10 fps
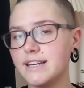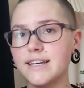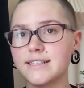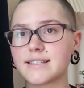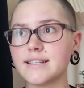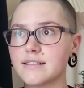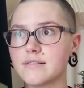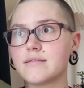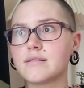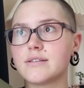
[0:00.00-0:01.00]
it's
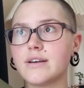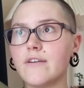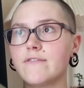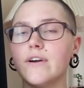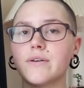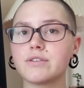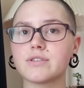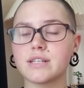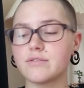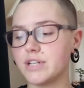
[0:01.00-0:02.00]
still a very
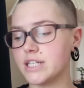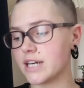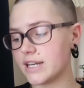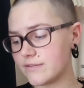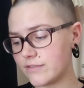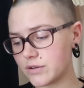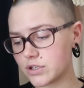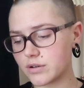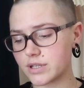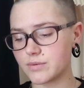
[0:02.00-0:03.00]
interesting read and very
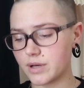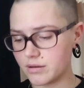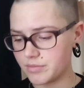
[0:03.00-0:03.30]
short as well,